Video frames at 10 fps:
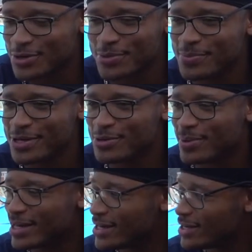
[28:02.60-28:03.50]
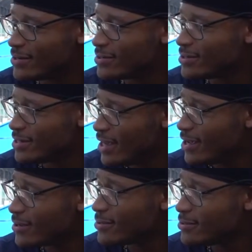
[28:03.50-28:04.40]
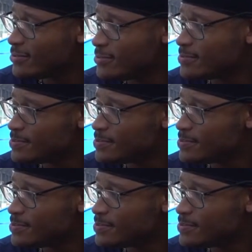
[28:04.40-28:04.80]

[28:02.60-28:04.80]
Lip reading: just having the confidence to just do